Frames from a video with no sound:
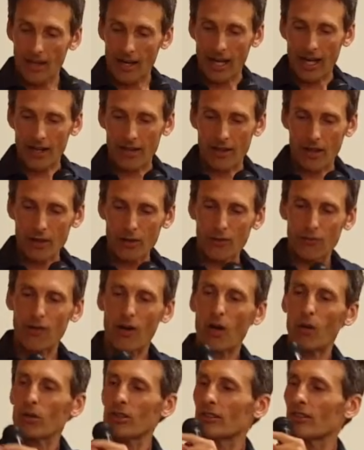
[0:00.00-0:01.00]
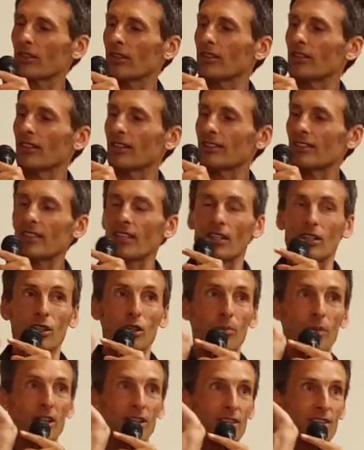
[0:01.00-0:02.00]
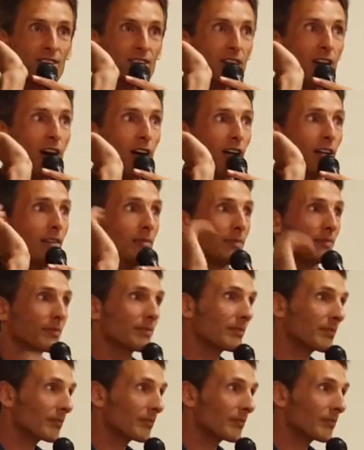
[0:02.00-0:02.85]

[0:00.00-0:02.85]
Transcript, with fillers: I had another fall. There's a, you can see a little bit of a scar.